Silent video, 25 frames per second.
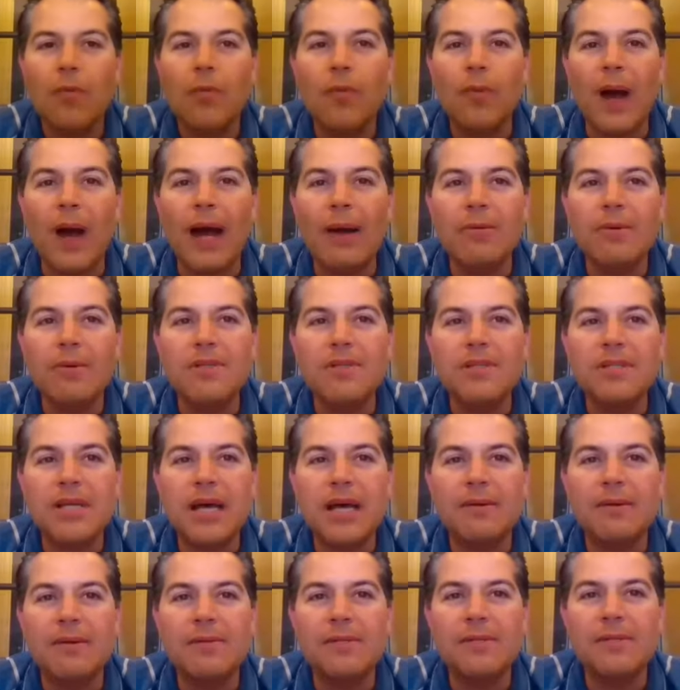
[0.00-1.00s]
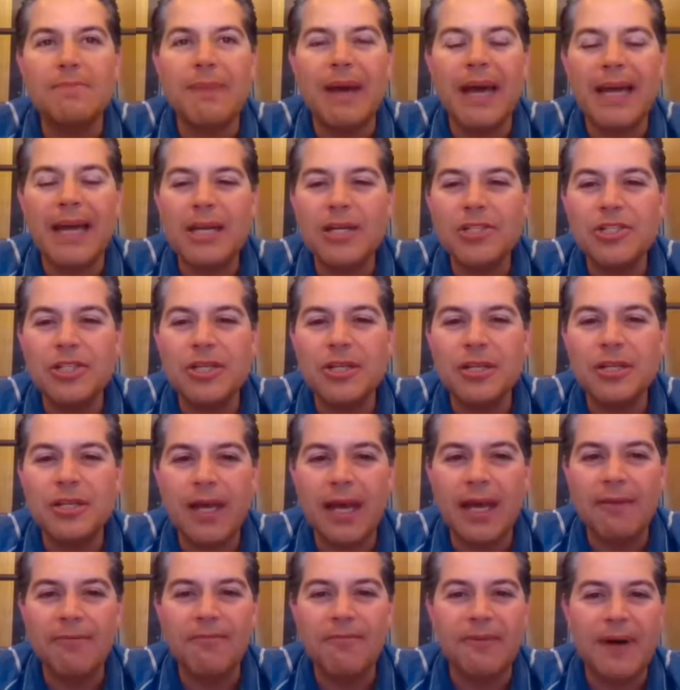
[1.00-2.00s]
I was managing
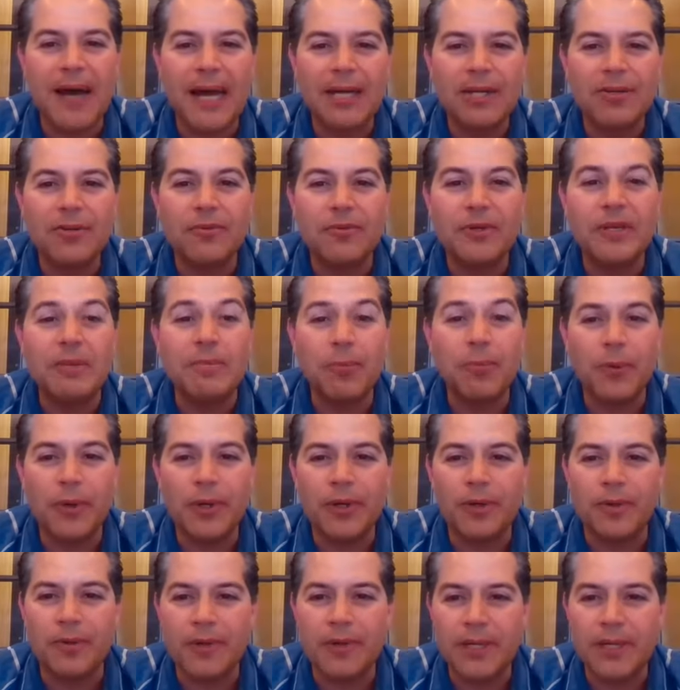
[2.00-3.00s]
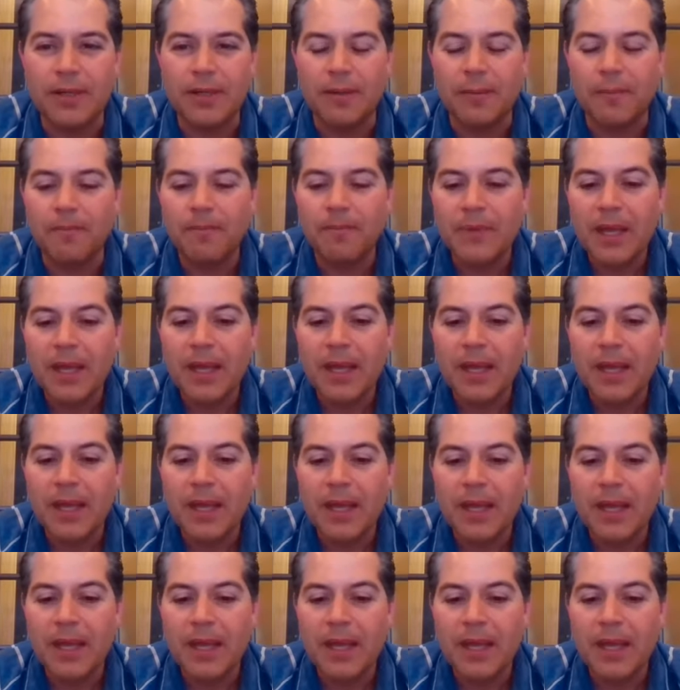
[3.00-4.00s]
a factory in Puerto Rico,
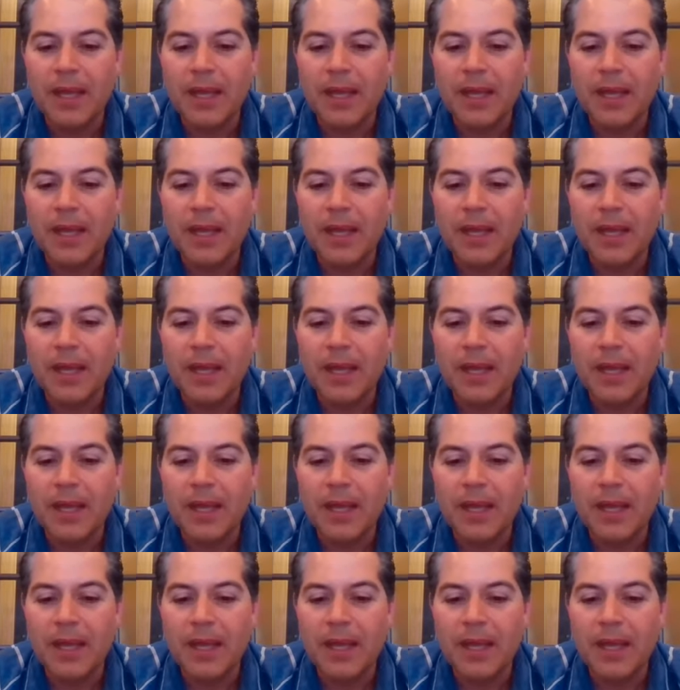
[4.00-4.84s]
and he saw me one day